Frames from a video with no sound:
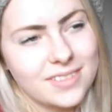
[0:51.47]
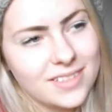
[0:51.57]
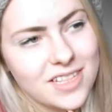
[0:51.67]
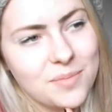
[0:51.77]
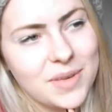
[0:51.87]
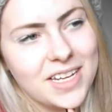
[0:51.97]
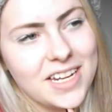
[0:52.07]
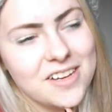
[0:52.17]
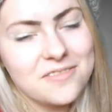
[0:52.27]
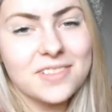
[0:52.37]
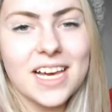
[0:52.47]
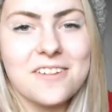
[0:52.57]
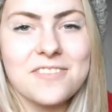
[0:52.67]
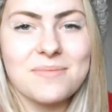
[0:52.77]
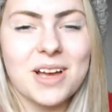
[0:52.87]
the meaning of
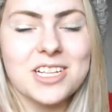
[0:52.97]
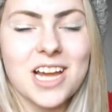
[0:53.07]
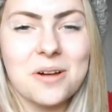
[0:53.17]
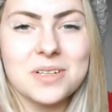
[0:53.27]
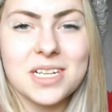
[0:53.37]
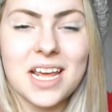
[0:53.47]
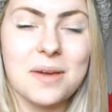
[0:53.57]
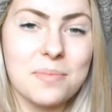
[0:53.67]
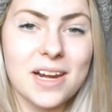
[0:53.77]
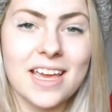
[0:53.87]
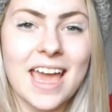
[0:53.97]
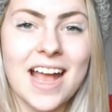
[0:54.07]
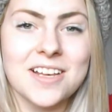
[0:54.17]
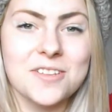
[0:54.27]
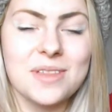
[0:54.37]
life in my shower today, but I
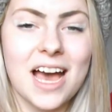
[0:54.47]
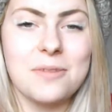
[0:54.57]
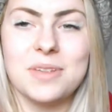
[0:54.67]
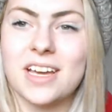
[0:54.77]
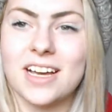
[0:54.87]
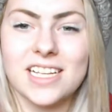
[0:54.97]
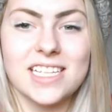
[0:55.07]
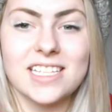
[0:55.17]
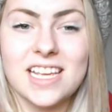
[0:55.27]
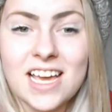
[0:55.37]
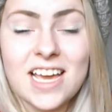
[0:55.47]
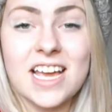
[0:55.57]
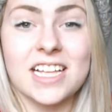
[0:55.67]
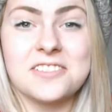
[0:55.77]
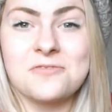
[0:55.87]
can't do that because
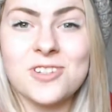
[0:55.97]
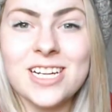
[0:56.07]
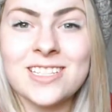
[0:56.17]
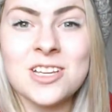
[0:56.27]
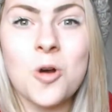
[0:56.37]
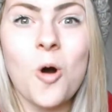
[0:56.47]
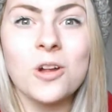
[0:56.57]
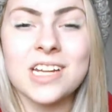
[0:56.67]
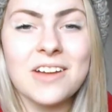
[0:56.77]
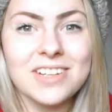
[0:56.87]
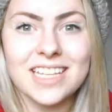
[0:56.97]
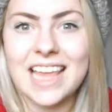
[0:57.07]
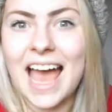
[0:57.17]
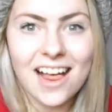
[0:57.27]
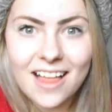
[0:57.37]
it's freezing cold I have to get
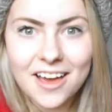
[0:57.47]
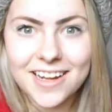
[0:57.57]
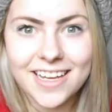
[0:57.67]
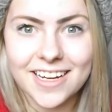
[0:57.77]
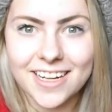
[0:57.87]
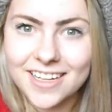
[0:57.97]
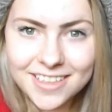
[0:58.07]
the hell out of here